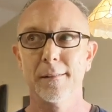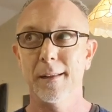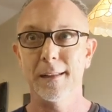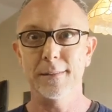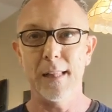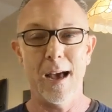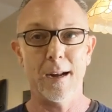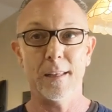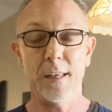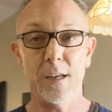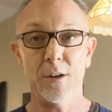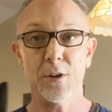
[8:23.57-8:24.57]
a lot of
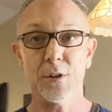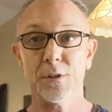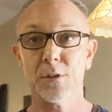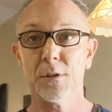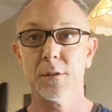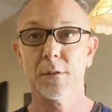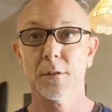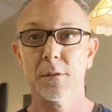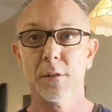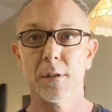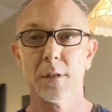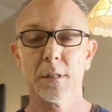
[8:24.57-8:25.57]
years
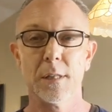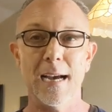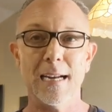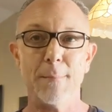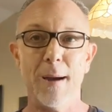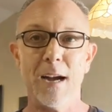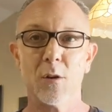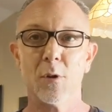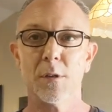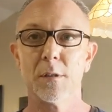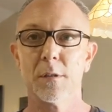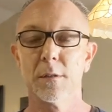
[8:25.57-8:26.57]
sliding
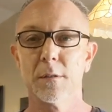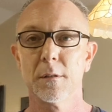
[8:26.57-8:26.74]
backwards